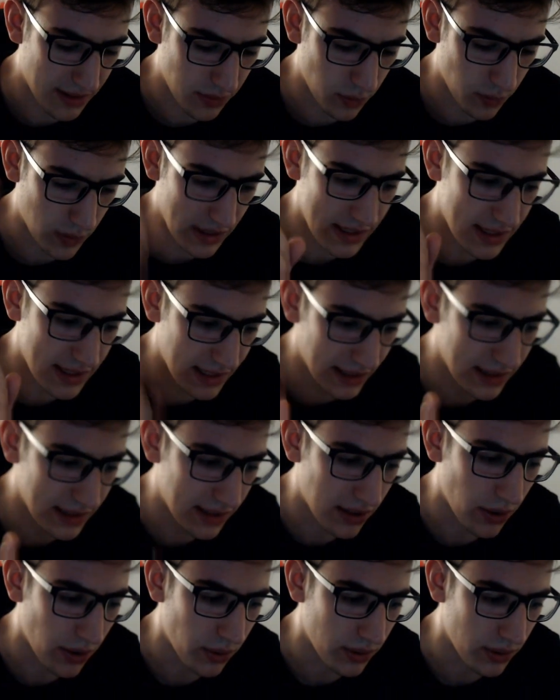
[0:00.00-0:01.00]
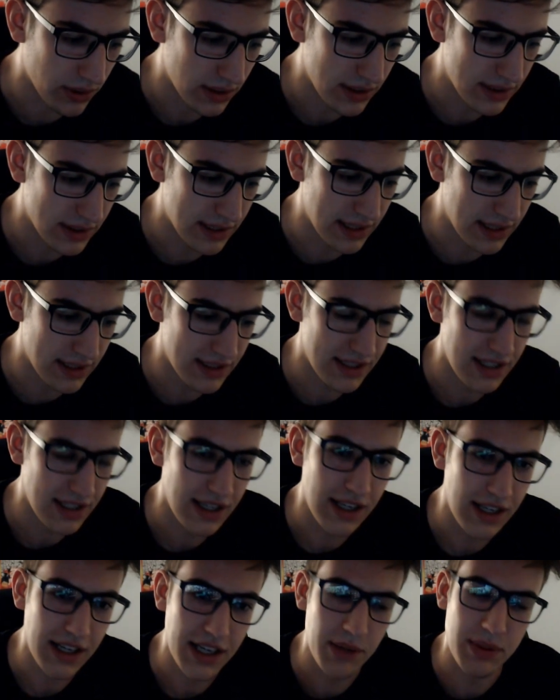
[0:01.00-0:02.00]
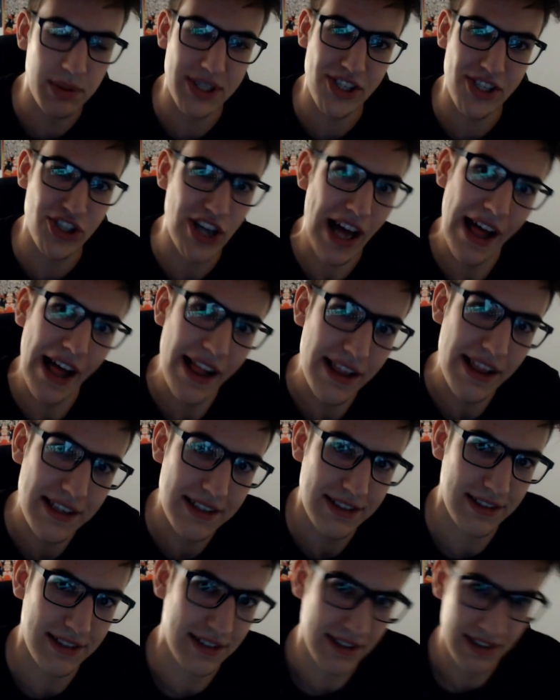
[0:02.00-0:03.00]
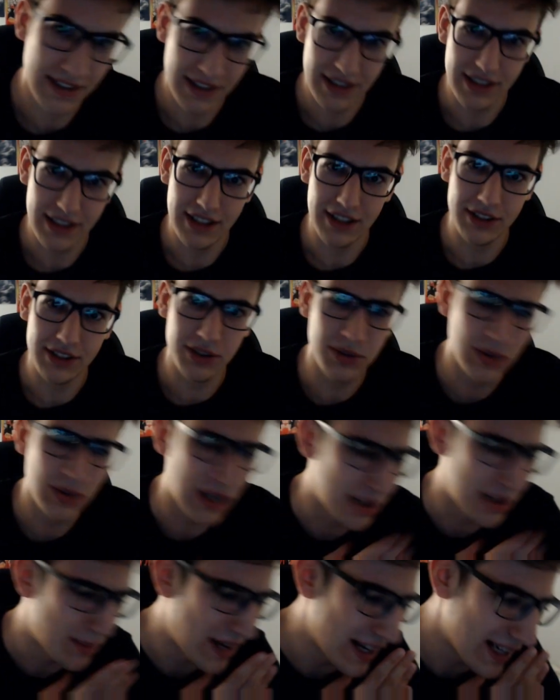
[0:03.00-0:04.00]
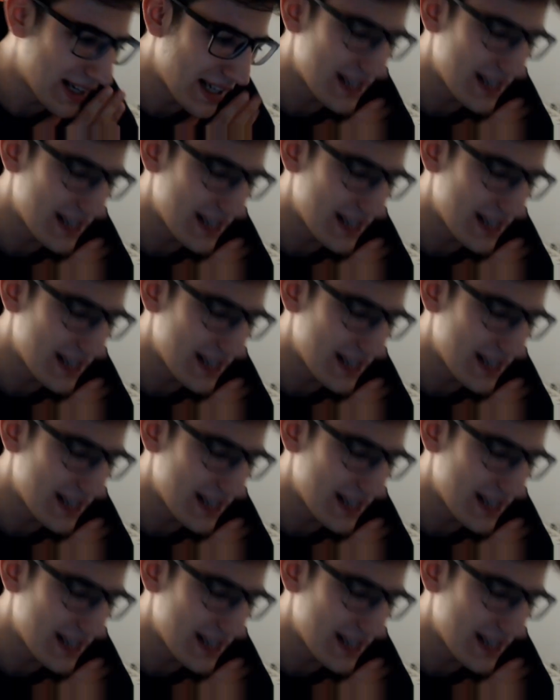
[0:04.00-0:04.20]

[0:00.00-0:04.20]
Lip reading: one single goal since he was a child, to draw a manga?